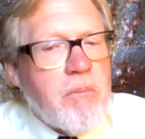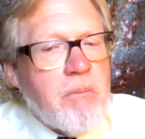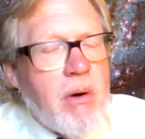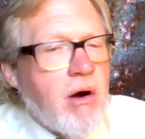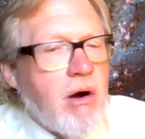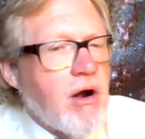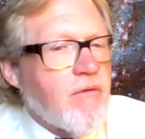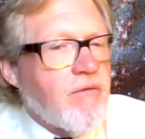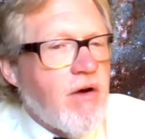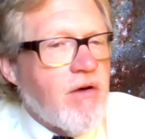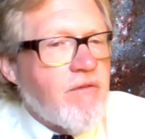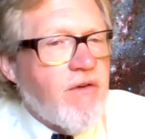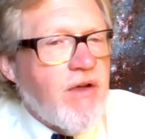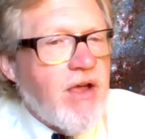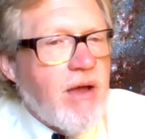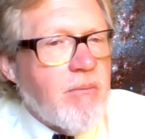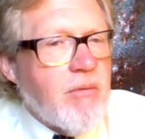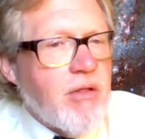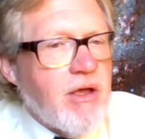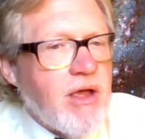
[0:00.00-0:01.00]
part of our
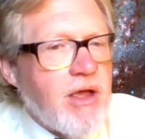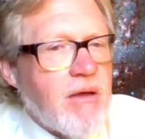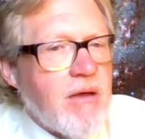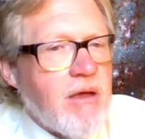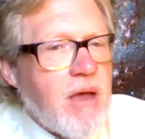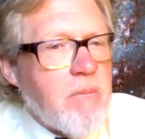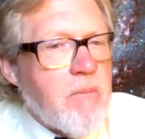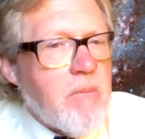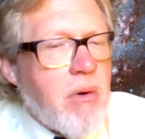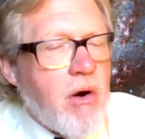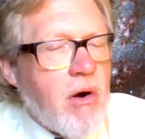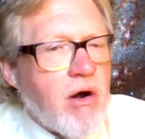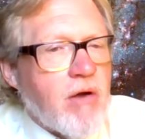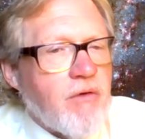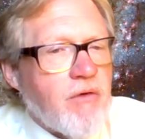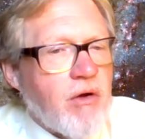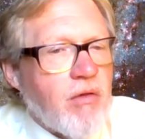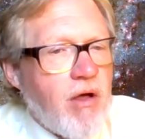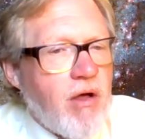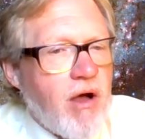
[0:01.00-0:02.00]
family and part
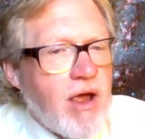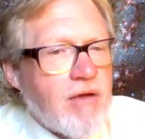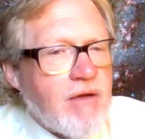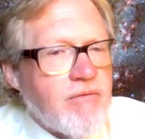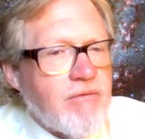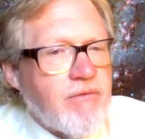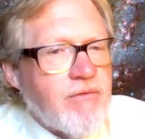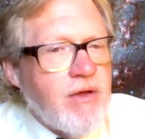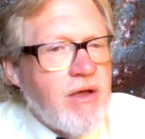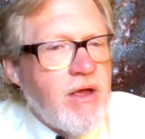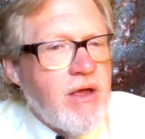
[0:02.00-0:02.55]
of our life.